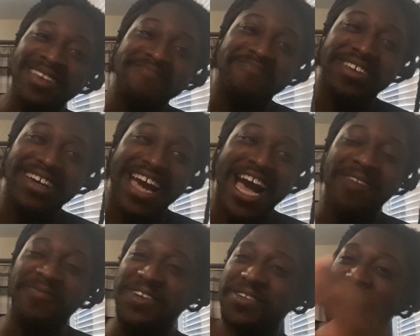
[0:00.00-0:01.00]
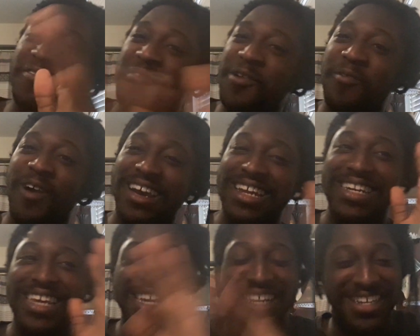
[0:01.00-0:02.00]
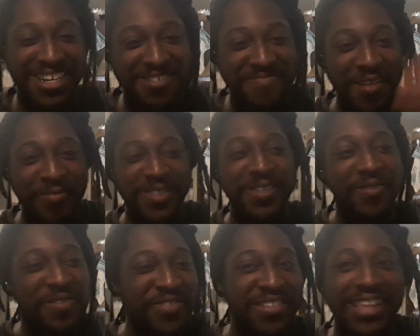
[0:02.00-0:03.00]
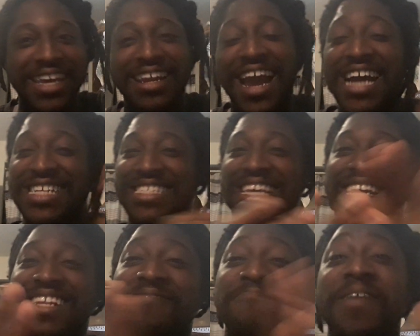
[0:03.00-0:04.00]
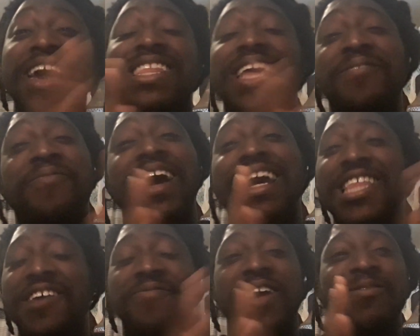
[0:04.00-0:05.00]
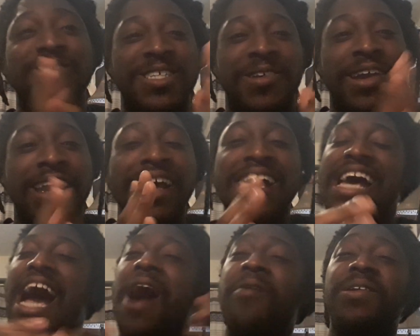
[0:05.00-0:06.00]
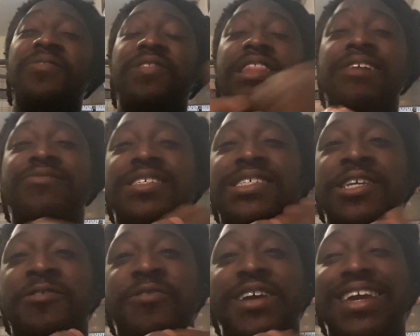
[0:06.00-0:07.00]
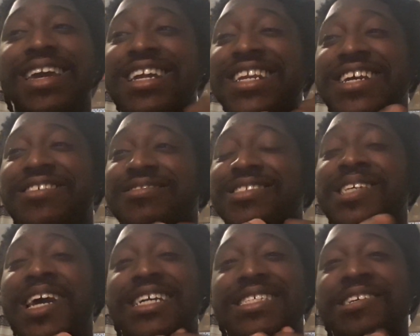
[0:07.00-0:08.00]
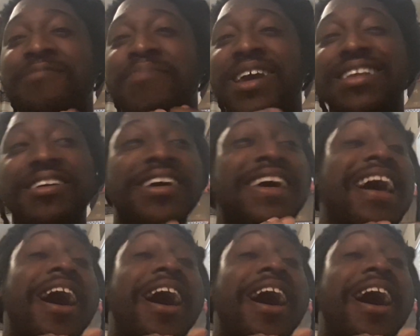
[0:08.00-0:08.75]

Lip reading: But I'm going to do a full Walking Dead episode review later. I just had to, man, that fight was great. I would have loved to see Rick and Daryl tag team Beta.